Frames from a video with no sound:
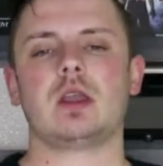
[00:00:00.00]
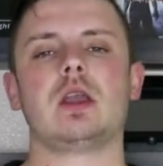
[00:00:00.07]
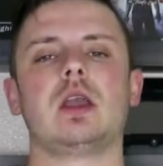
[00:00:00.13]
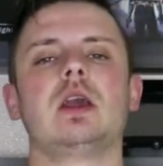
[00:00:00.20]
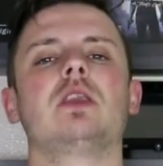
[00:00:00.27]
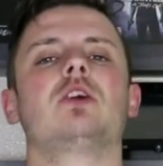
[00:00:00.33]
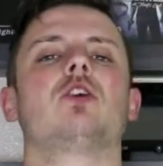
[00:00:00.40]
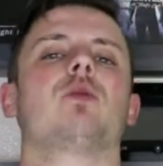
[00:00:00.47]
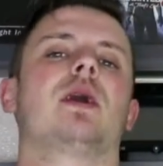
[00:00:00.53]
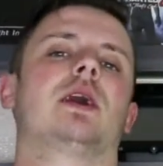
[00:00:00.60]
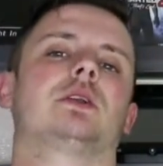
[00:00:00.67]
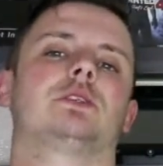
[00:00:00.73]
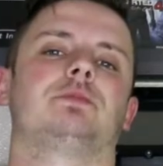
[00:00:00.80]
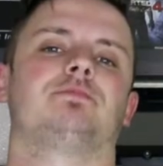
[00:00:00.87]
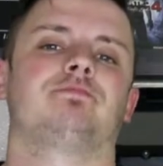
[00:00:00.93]

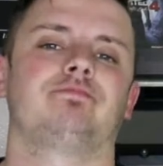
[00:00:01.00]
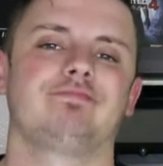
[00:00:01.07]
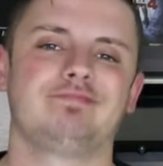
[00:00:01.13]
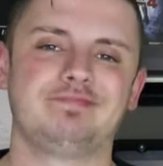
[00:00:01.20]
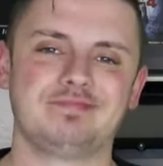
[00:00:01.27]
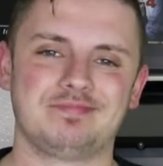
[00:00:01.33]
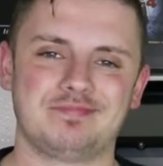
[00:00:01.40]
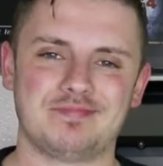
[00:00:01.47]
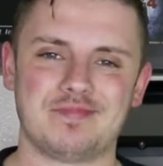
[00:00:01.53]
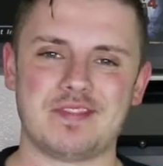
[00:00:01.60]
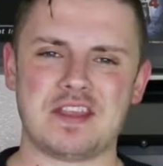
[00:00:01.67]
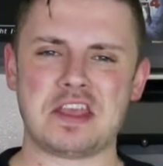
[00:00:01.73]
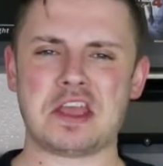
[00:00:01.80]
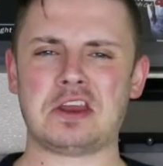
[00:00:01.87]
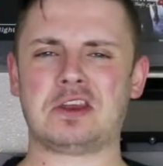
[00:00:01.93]
Incorrect.
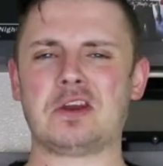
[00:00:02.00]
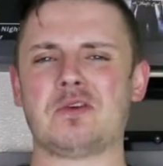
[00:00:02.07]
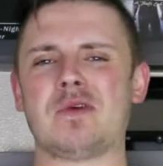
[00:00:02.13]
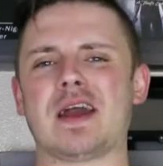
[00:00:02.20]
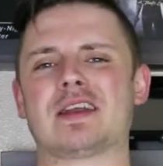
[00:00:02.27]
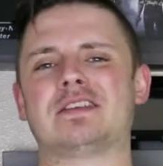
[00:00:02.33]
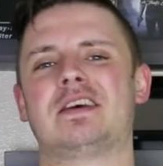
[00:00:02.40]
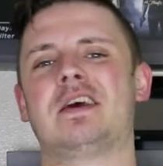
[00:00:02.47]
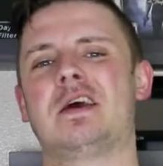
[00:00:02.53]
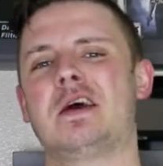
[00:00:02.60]
Incorrect.